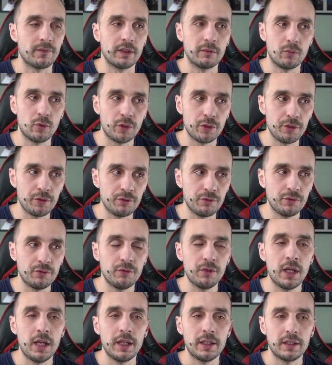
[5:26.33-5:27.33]
The more you do,
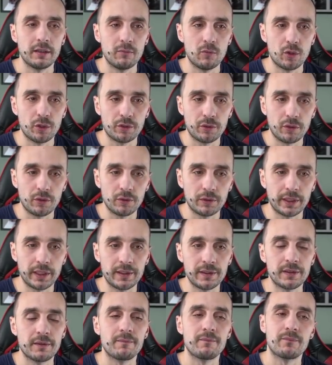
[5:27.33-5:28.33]
the more
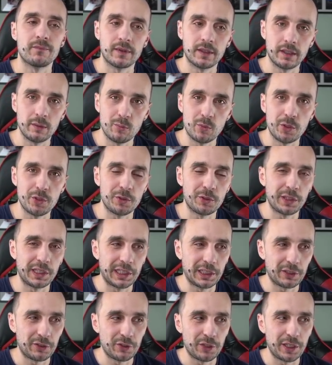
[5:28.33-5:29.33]
tokens, the more you can
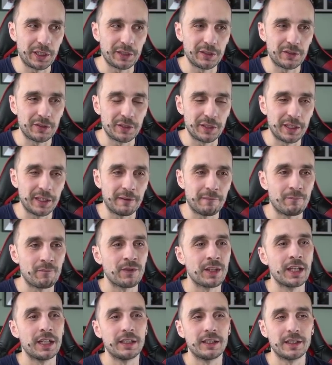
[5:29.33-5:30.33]
exchange. Yeah,
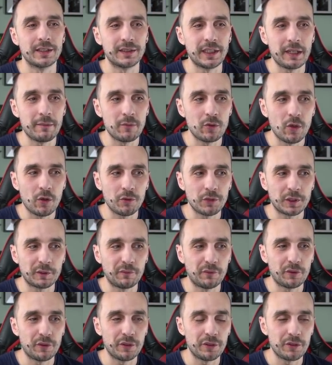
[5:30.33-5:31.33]
the same goes
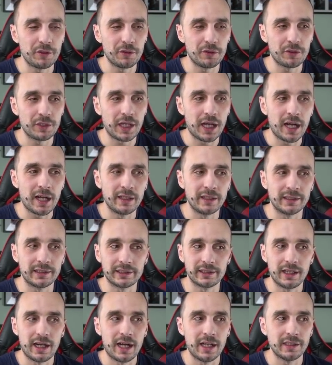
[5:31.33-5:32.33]
for your
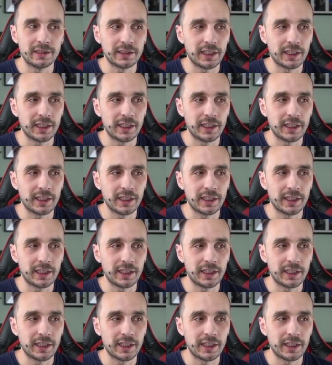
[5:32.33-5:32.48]
alts